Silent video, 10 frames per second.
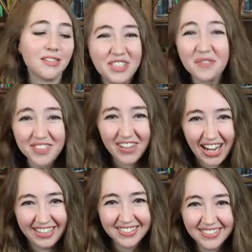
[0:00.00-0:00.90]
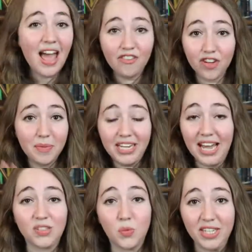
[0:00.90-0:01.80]
you'll be fine. Everybody
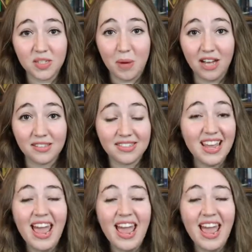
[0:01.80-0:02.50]
has weak spots.